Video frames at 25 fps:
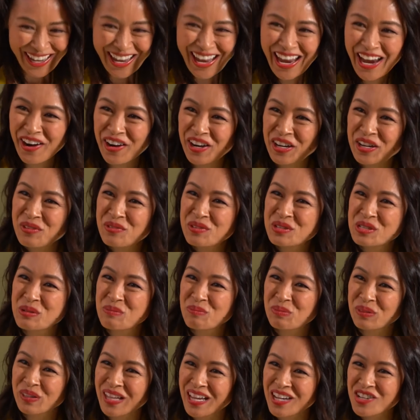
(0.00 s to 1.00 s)
Eric, it was a
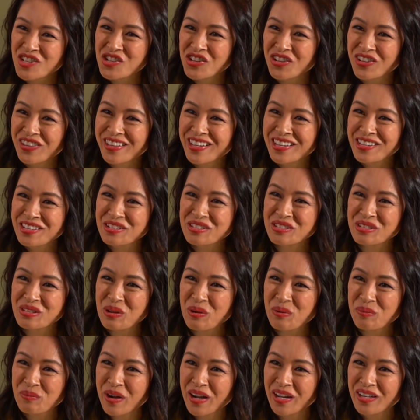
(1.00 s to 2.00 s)
pleasure. Thank you
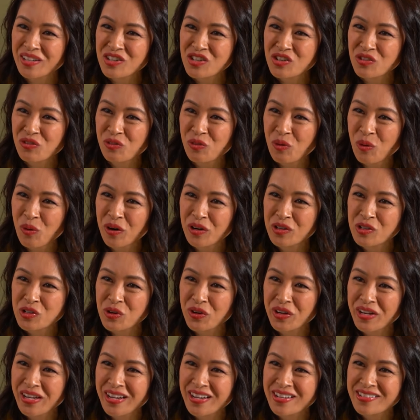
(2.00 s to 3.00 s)
so much for
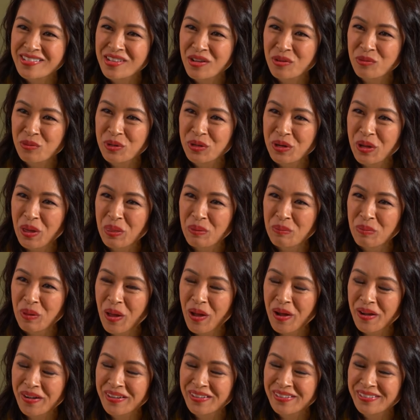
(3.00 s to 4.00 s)
joining us on Word on the
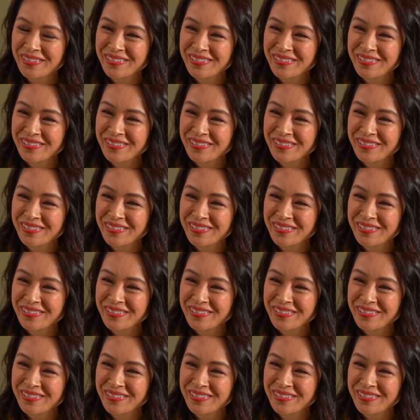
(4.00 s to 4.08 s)
Block.